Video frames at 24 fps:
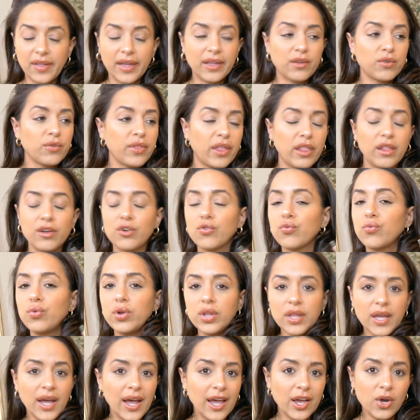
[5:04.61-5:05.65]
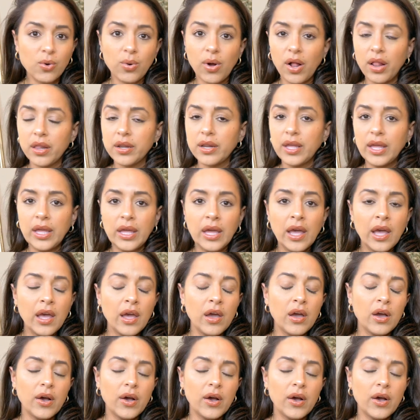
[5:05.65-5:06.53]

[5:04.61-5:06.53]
Like they look really high quality.